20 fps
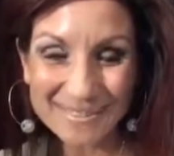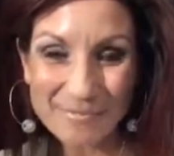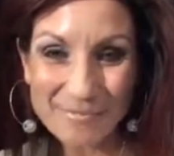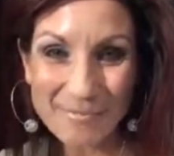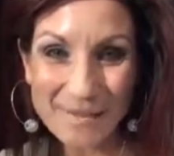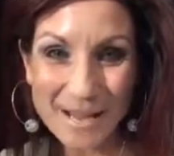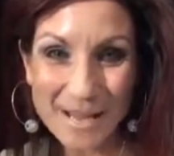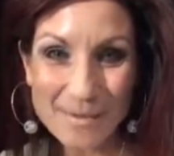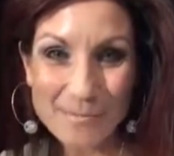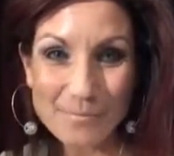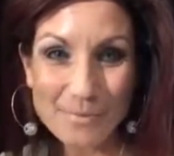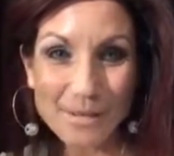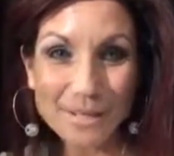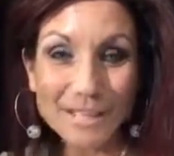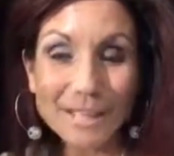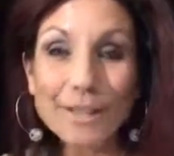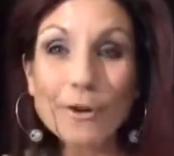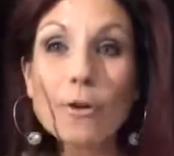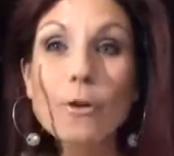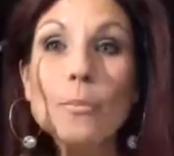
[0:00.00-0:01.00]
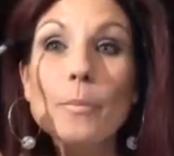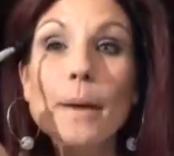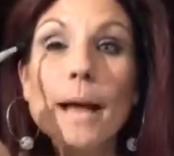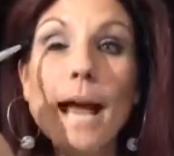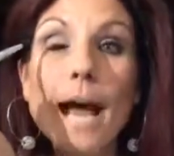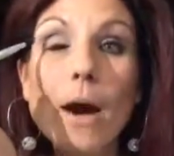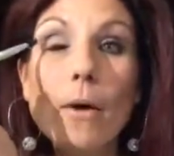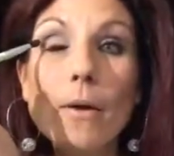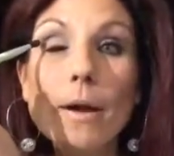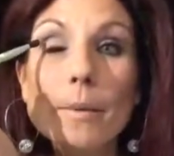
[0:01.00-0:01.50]
My buddy old
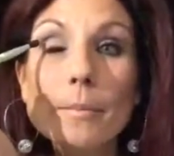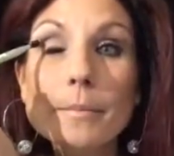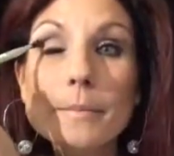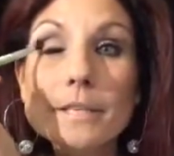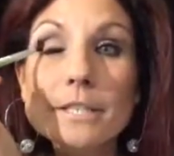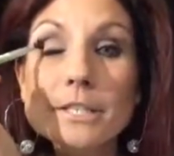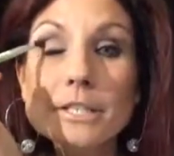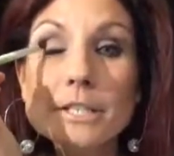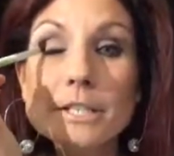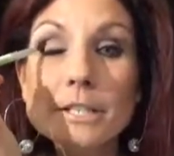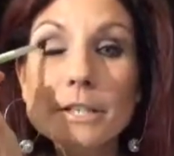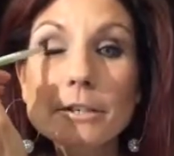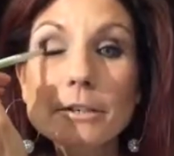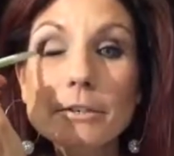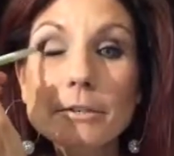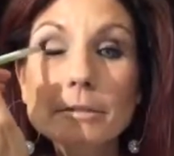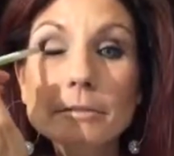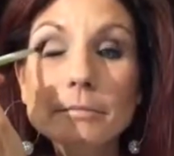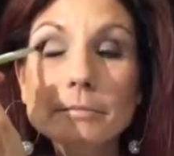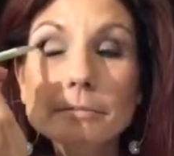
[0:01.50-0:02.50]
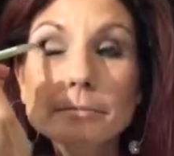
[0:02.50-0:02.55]
pal, I miss you.